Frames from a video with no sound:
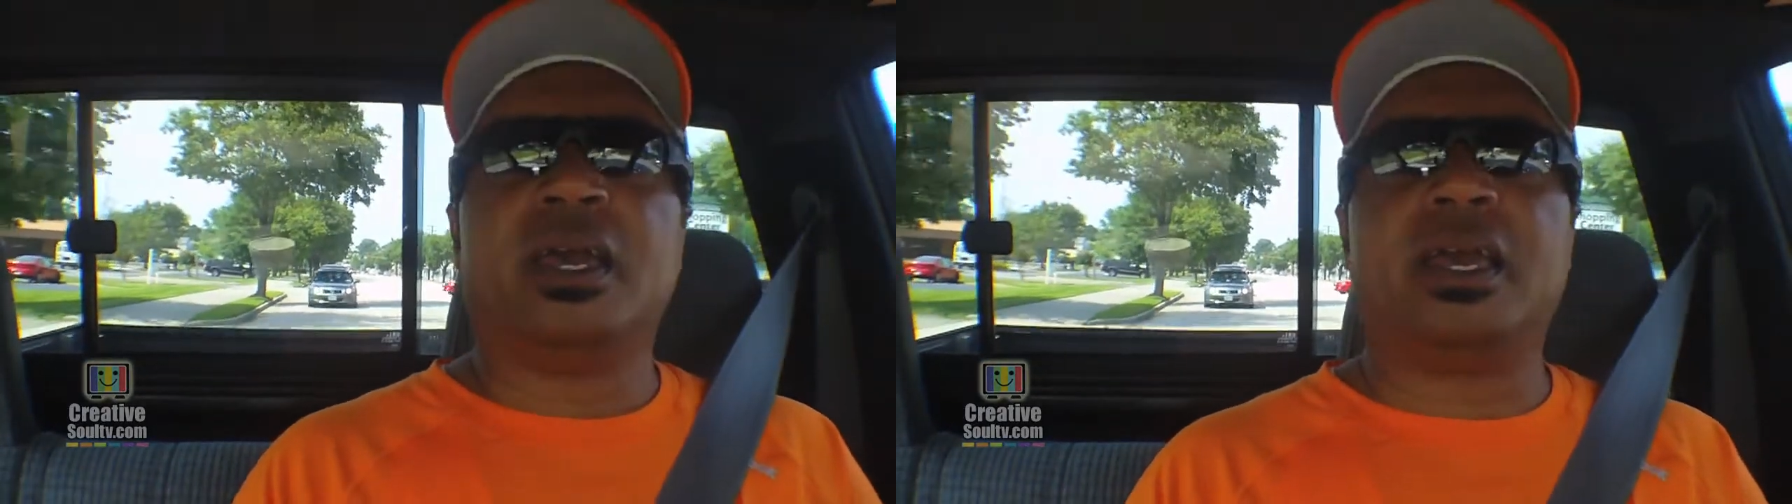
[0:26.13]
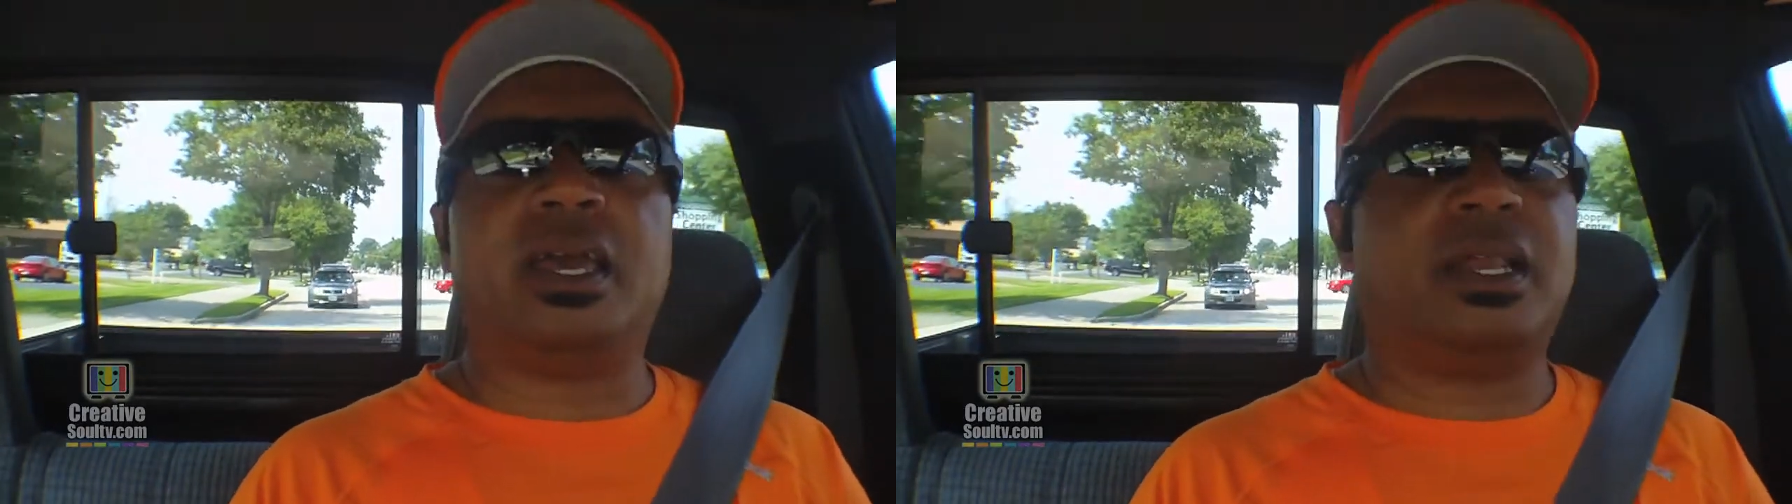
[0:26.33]

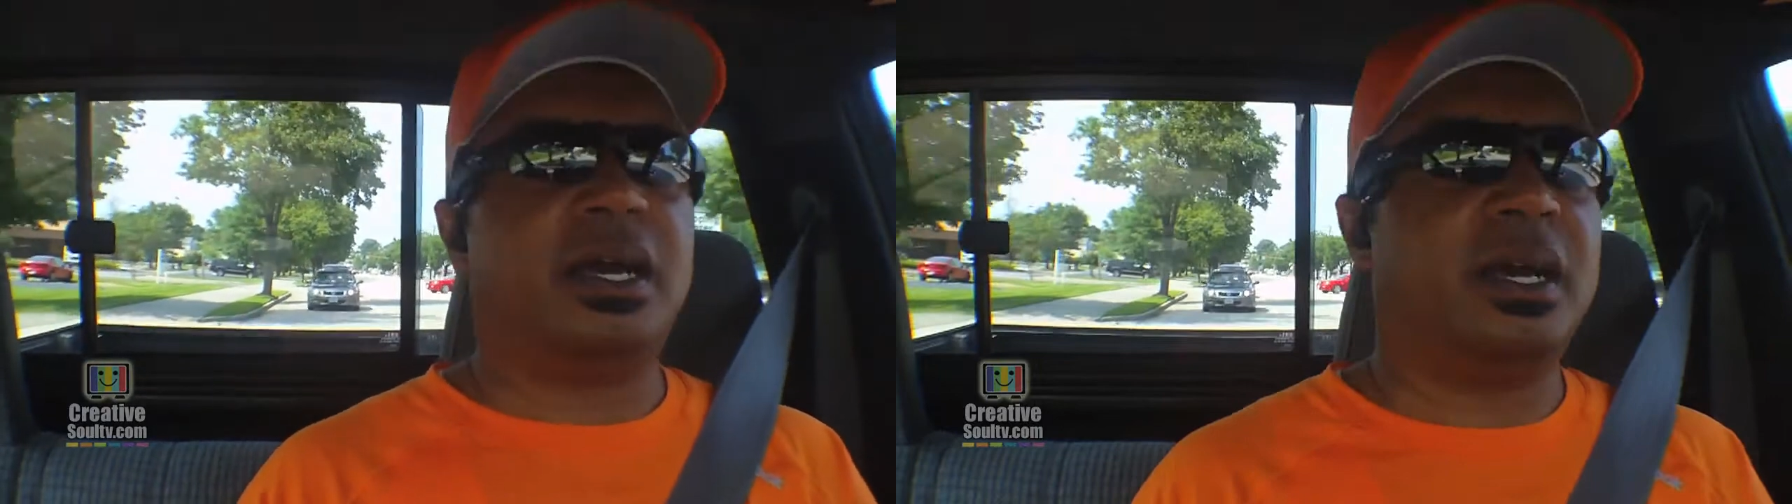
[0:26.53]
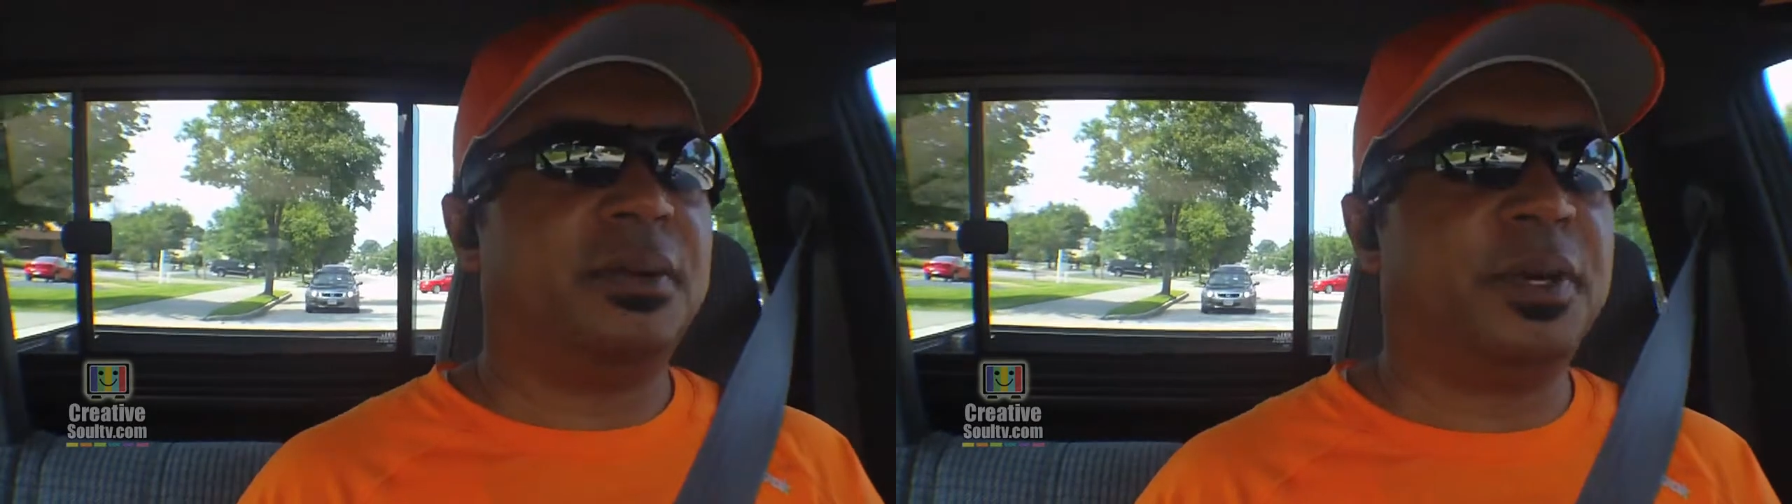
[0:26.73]
And
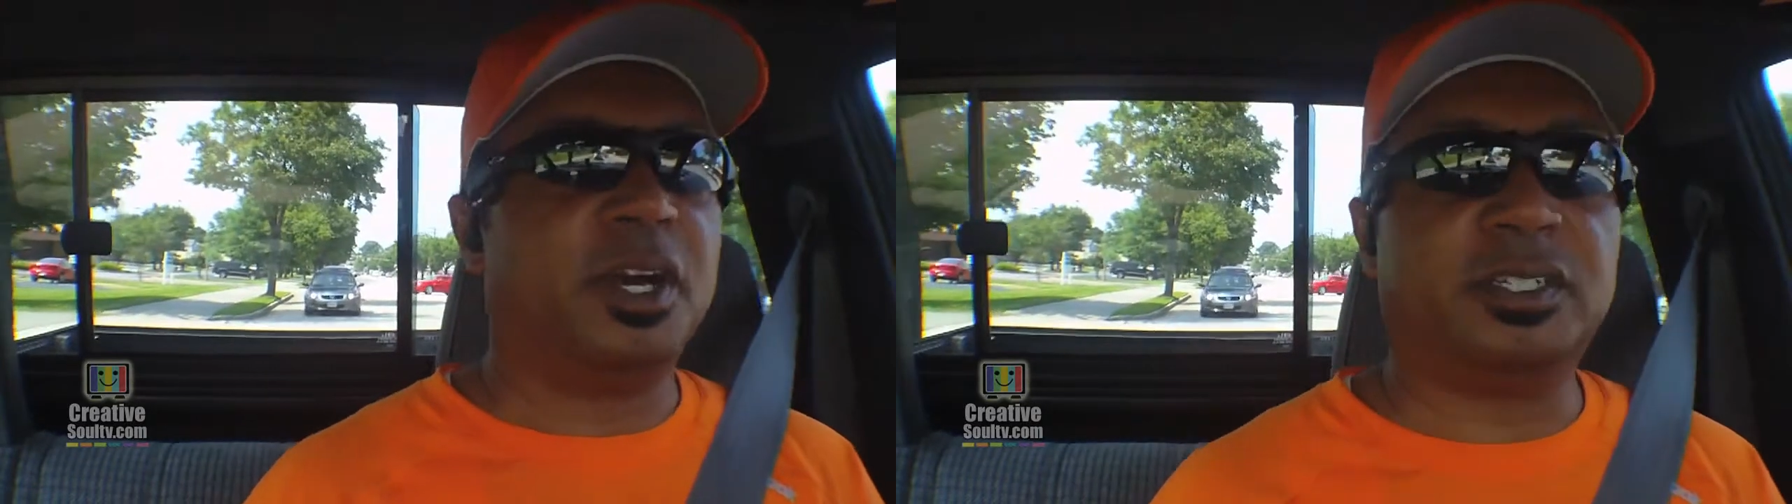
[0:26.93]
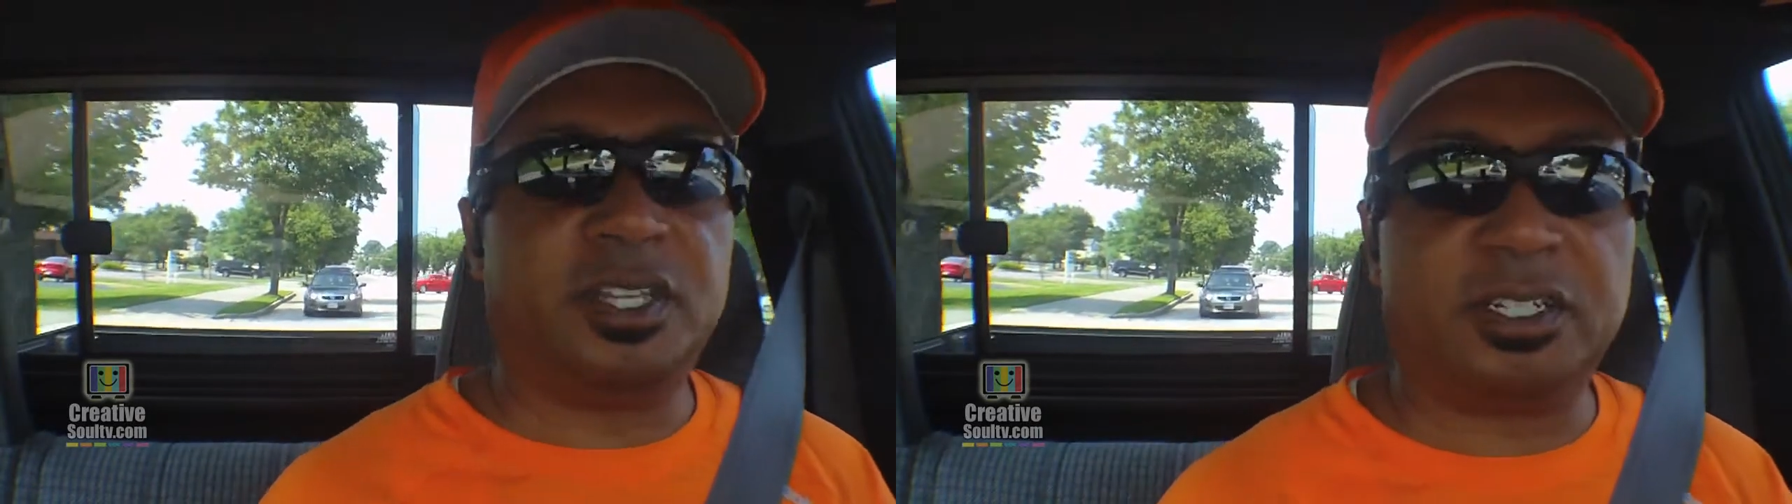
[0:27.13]
uh,
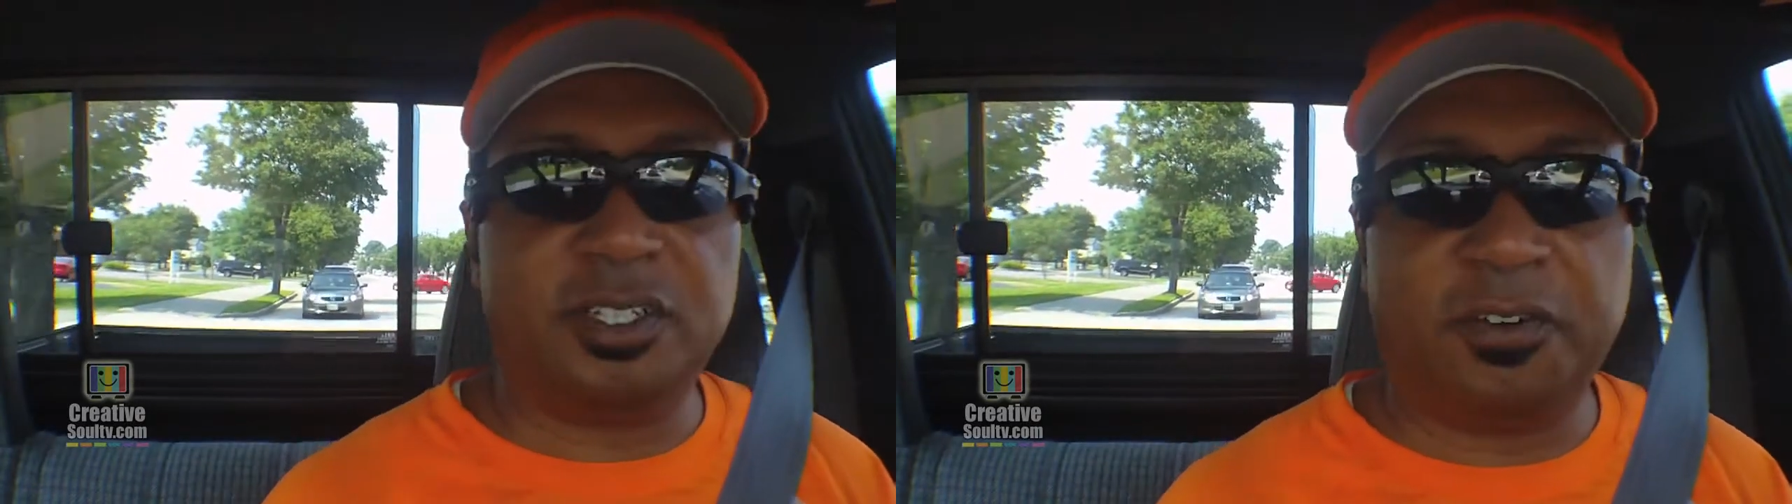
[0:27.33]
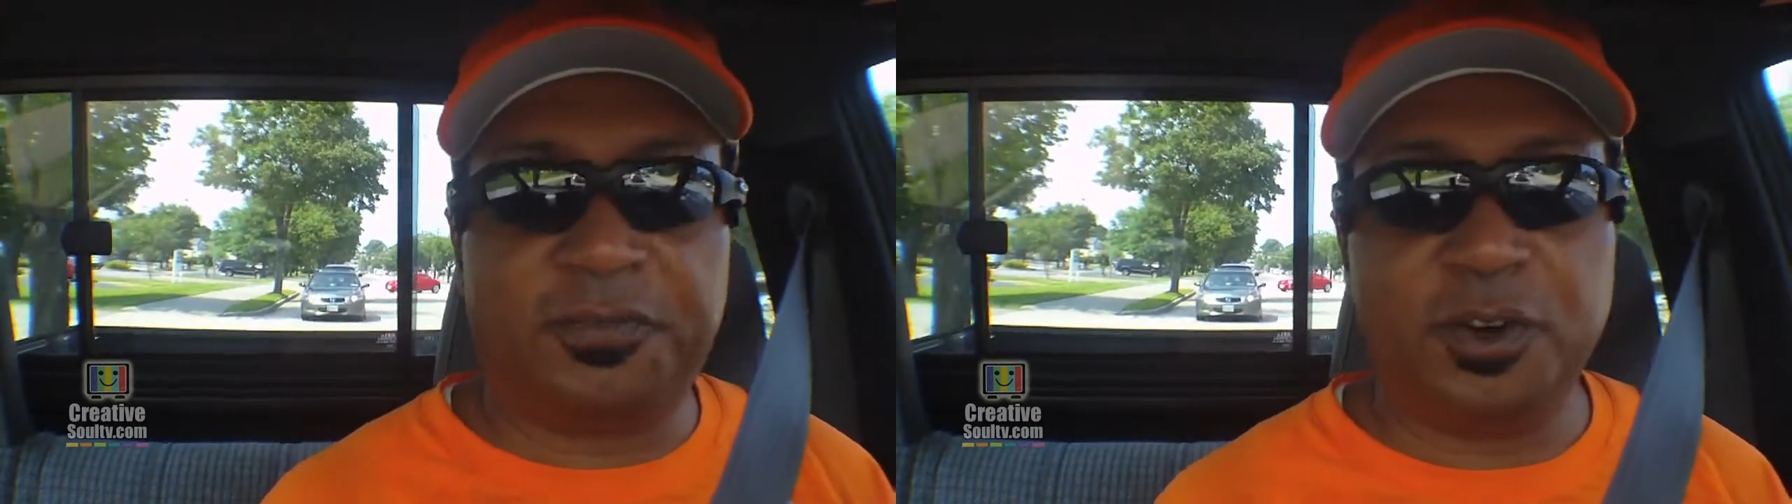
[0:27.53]
because there's
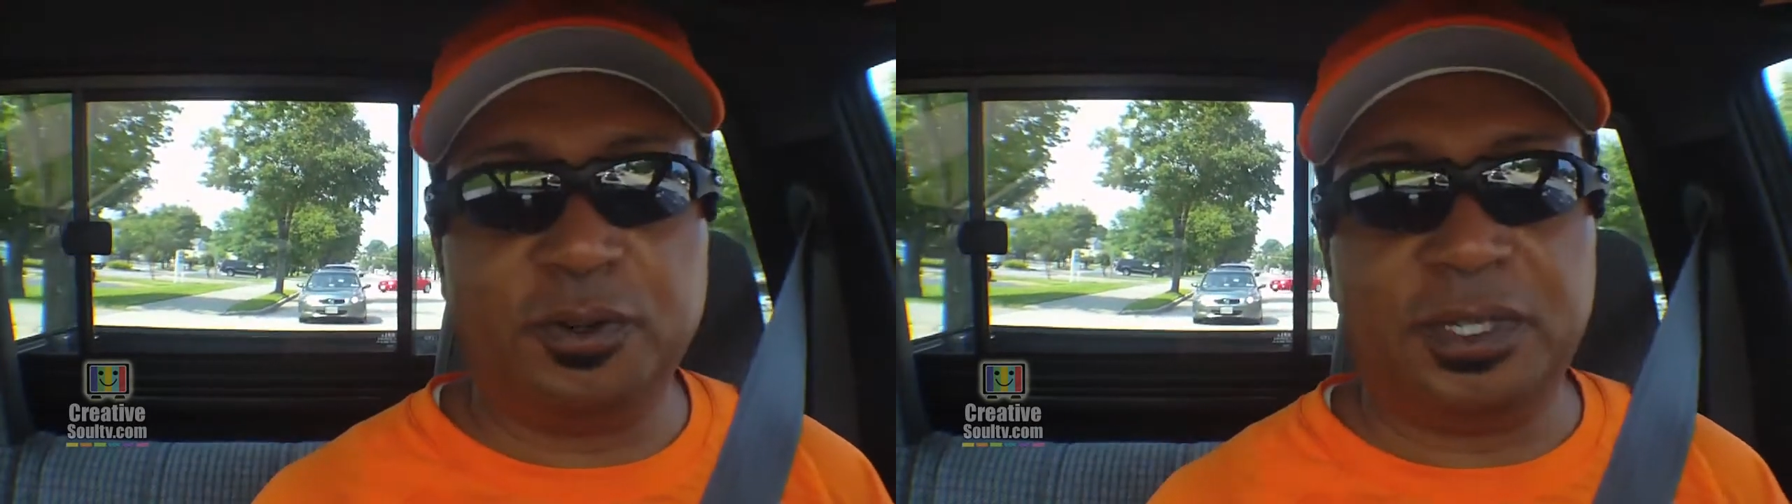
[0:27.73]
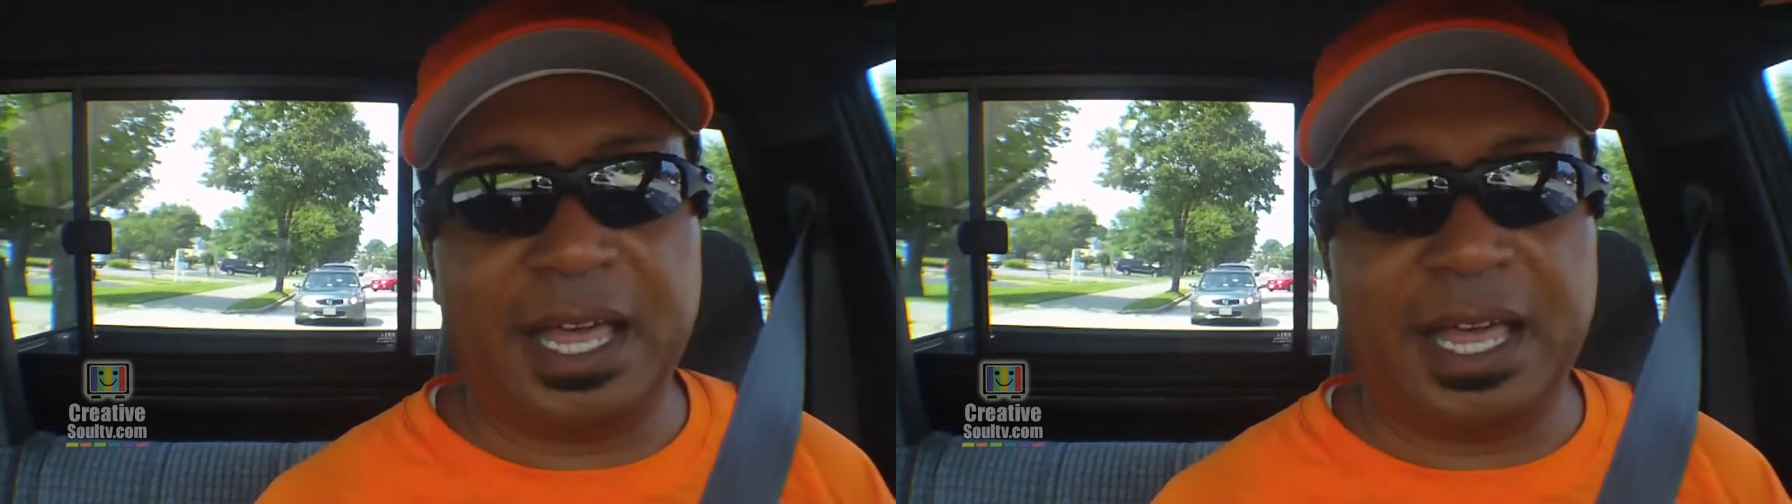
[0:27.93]
no food.